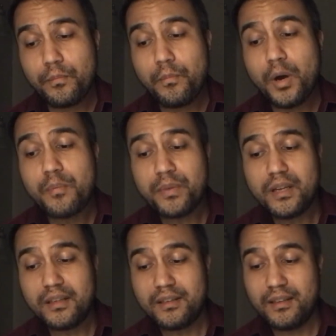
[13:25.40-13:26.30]

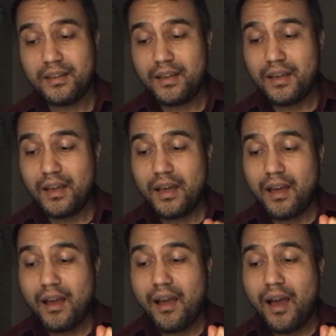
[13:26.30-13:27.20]
Mamma,
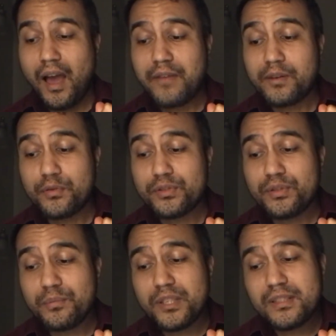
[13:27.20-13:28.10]
I've got
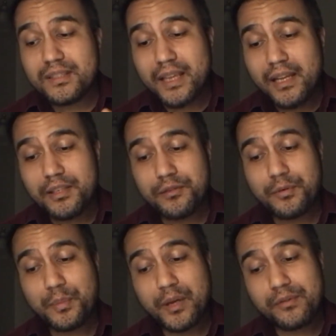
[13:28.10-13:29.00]
something to tell you
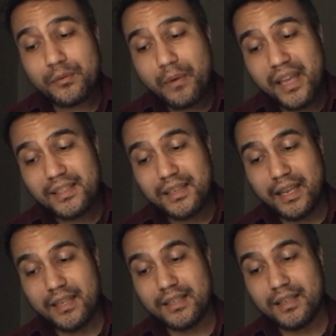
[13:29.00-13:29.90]
about the White
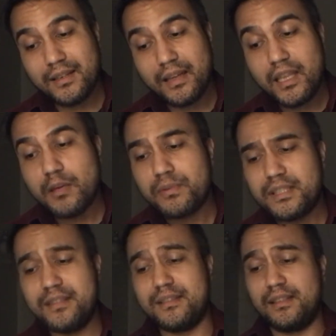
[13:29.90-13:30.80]
Lady. He was
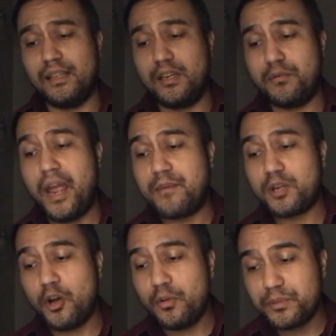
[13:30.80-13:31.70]
instantly crammed
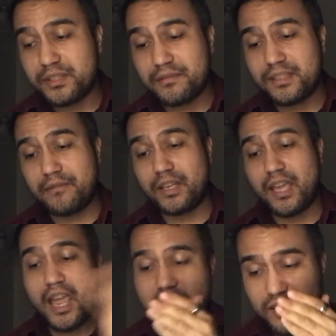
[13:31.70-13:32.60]
almost of
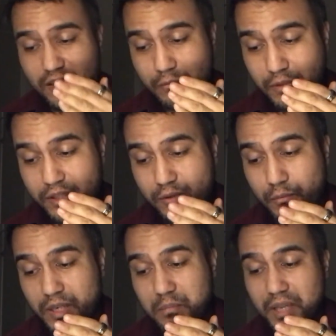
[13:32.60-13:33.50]
suffocation with
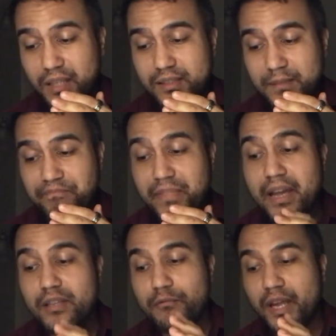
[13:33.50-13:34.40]
sweetmeats.
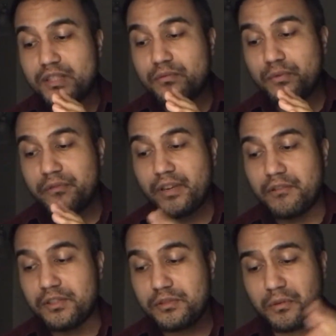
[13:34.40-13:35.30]
The rest were
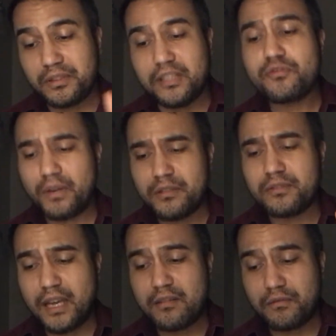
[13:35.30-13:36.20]
very shortly trundled
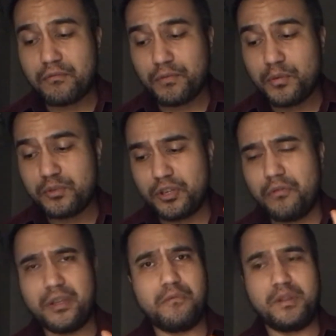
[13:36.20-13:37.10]
out of the room,
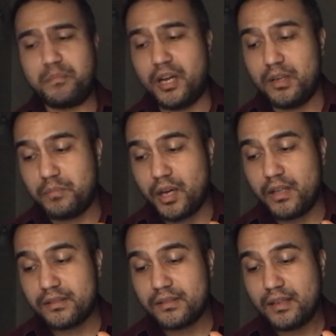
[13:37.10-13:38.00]
choking with
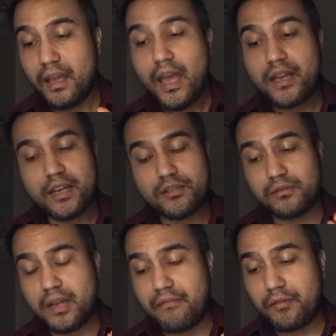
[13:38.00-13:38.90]
bonbons, and I shall
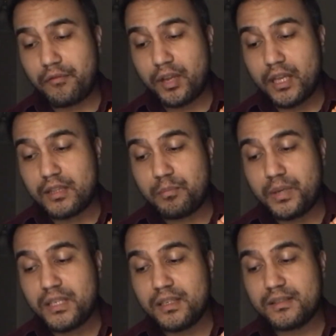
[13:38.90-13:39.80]
never forget the
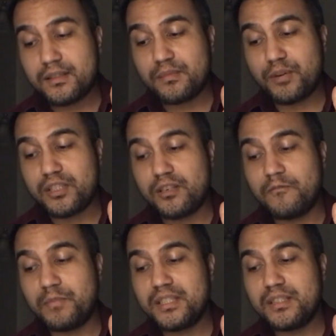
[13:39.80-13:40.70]
piteous expression of
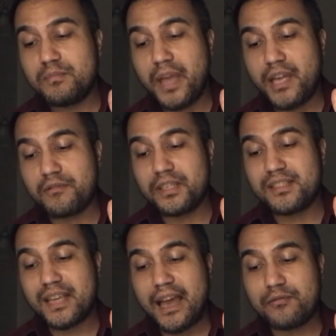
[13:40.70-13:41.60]
Mrs. Mannering's
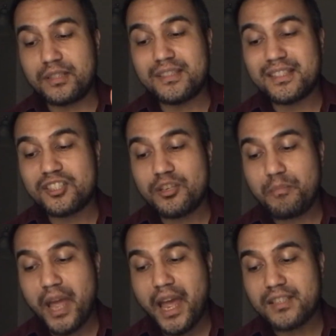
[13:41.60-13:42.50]
countenance as she
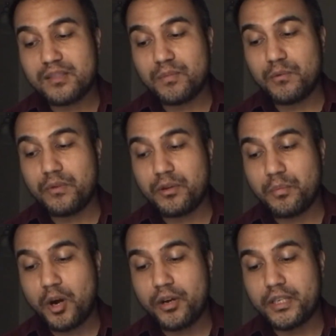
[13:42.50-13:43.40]
passed me with her
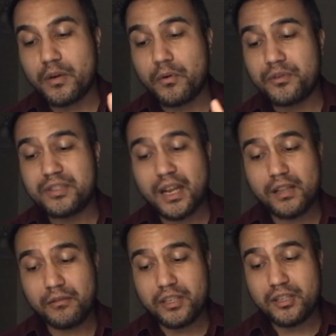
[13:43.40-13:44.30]
party, or her
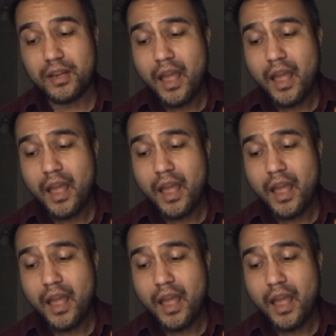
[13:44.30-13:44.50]
declaration,